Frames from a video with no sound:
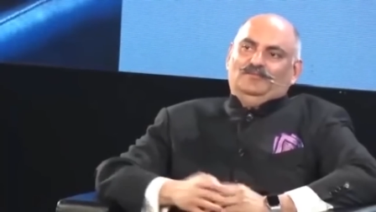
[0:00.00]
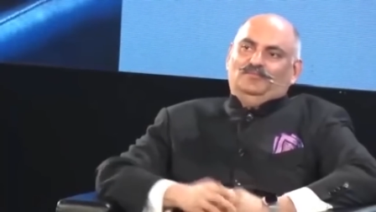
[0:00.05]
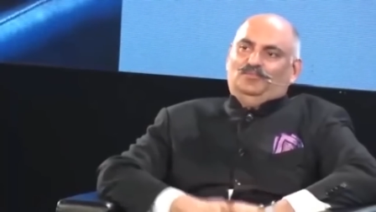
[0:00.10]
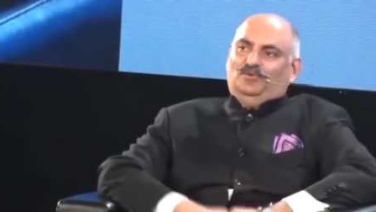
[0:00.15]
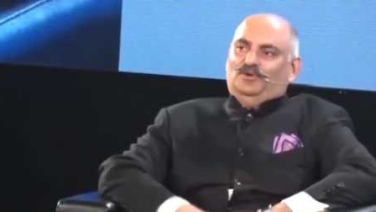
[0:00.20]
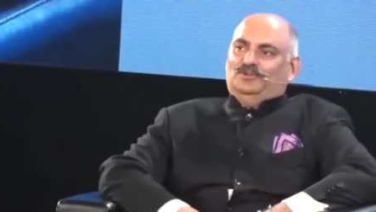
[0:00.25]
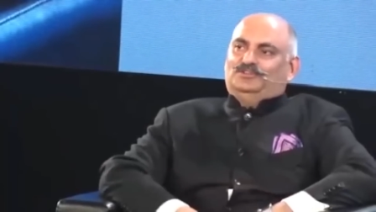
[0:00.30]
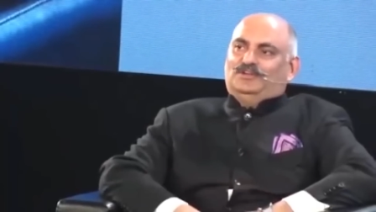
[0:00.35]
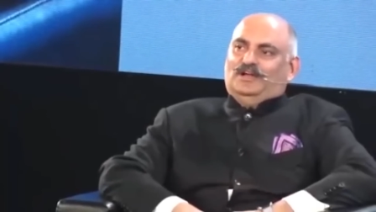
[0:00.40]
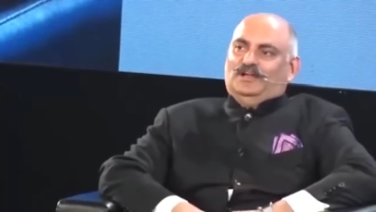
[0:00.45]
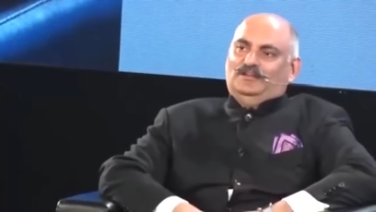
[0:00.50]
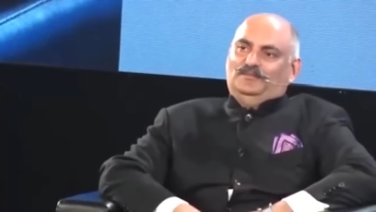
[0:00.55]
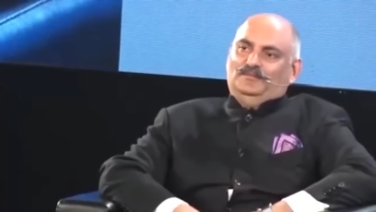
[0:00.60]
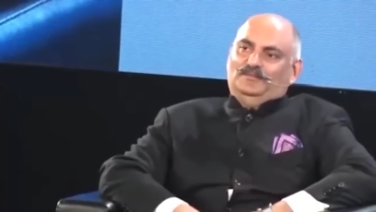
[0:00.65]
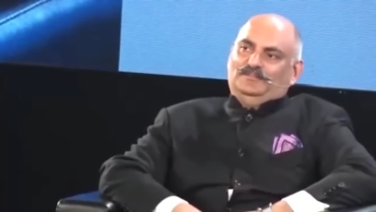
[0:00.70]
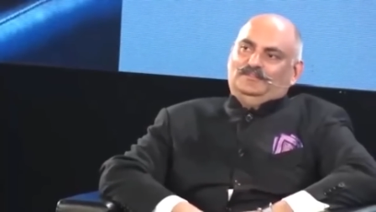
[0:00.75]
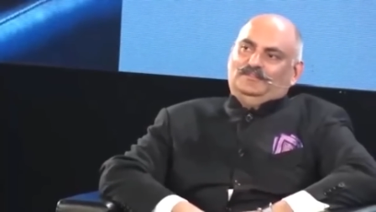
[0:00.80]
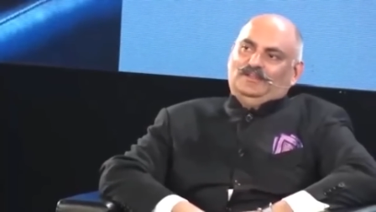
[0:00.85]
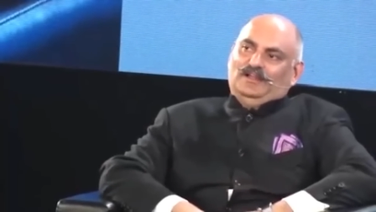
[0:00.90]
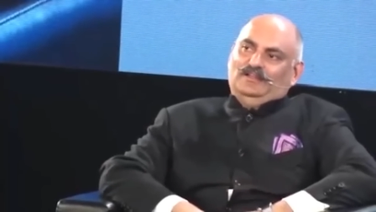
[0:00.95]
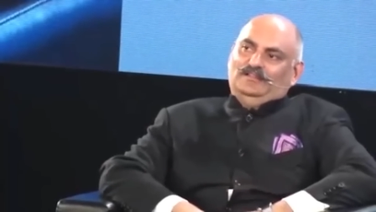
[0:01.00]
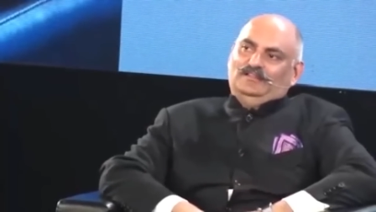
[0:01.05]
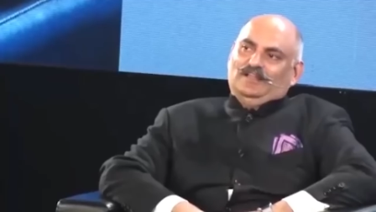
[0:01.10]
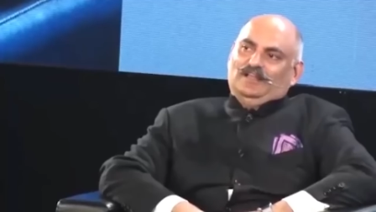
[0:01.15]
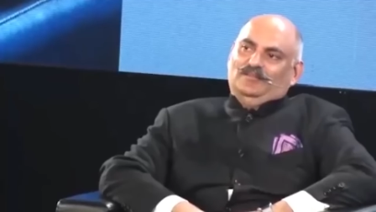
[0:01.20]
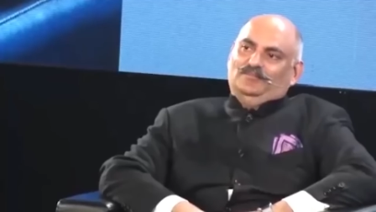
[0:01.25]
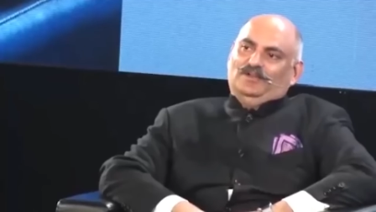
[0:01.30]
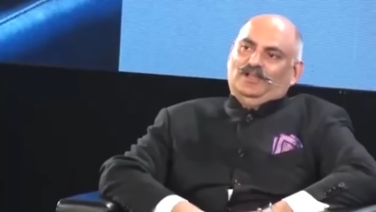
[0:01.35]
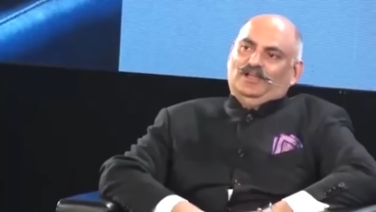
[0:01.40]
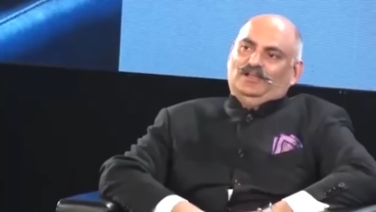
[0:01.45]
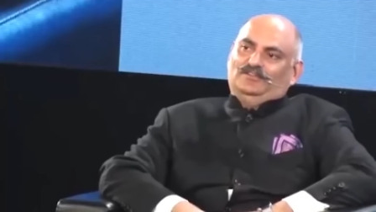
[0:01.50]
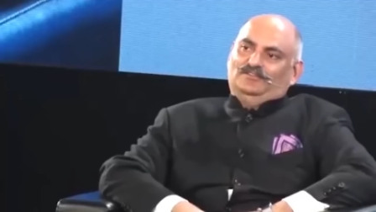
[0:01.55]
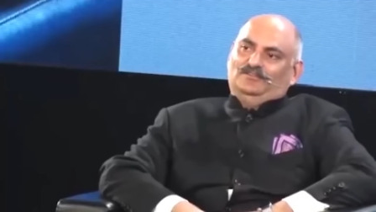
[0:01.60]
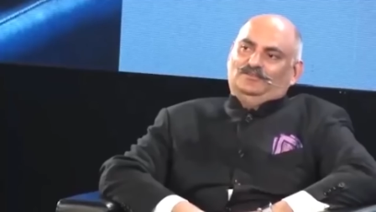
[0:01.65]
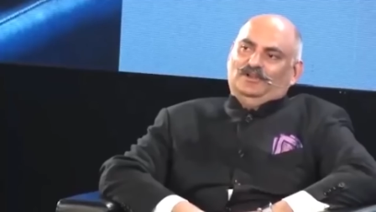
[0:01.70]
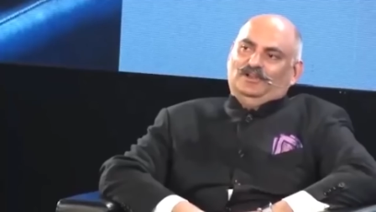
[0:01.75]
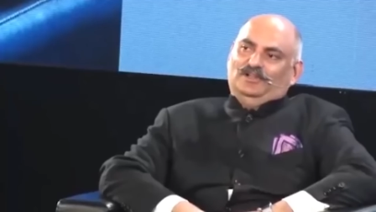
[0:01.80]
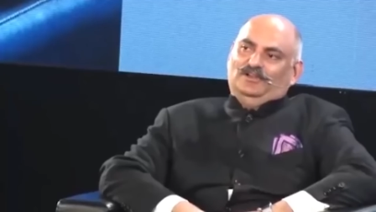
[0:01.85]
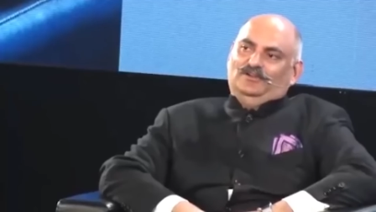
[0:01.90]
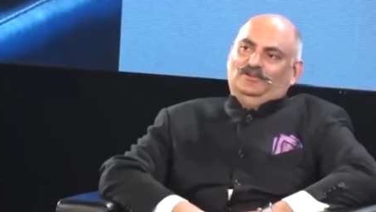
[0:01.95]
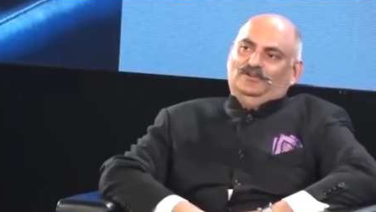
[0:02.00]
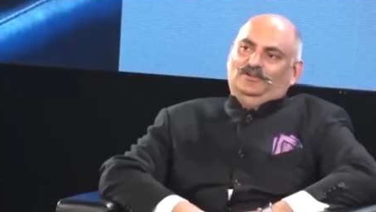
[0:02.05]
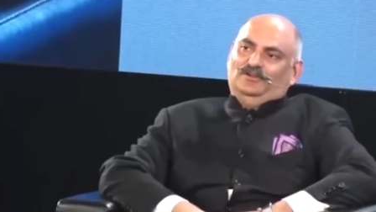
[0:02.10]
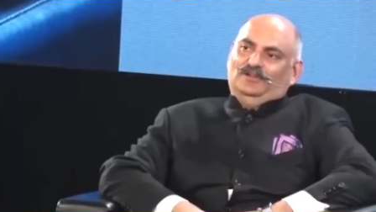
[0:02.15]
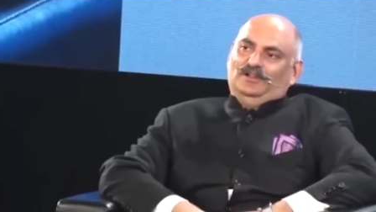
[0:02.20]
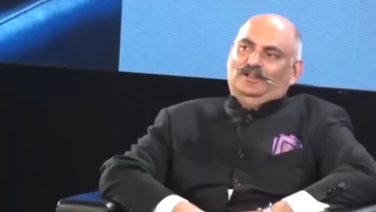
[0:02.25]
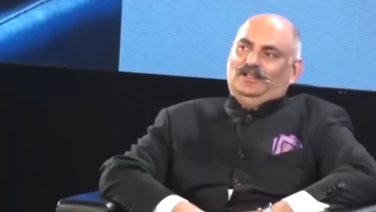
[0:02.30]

Poor Charlie's Almanack is really good.